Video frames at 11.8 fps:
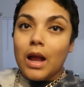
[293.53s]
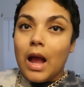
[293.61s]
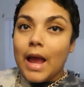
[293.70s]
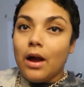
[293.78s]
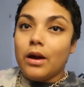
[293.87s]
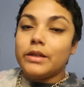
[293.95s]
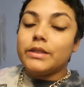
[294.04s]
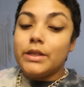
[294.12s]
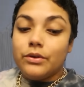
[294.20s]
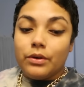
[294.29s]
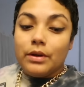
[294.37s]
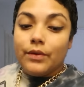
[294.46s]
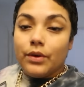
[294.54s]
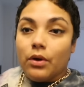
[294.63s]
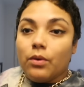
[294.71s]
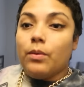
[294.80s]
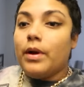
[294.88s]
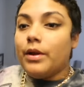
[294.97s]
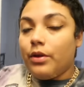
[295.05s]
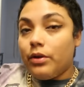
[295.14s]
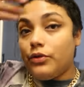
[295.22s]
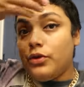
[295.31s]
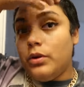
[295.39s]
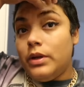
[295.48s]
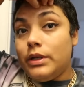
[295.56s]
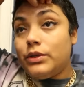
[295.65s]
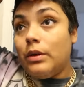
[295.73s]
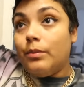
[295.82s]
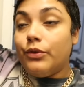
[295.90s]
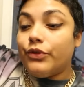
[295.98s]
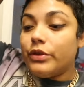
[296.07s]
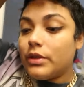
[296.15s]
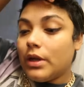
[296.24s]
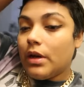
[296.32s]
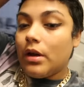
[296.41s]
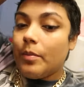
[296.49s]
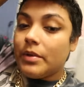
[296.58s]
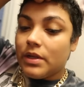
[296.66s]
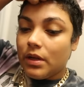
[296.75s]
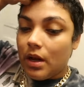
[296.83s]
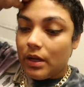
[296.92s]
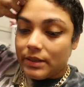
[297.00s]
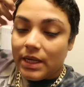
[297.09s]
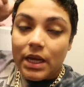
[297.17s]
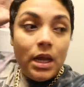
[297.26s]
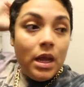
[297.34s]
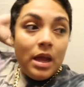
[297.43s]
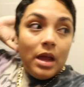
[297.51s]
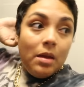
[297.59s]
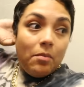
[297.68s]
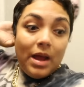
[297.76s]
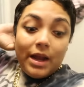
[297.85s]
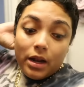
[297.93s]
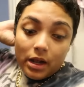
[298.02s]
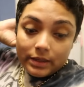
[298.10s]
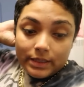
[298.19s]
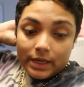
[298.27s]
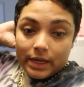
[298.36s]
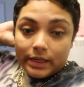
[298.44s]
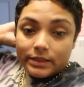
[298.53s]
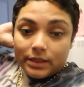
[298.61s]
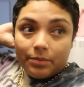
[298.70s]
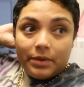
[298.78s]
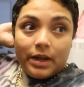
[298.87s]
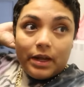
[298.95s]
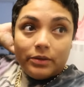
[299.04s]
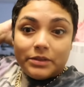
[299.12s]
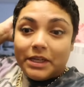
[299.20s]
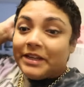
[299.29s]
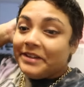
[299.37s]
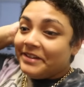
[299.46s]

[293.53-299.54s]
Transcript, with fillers: I honestly don't even know where the control is, so I'm just gonna come into the closet. My closet is something else.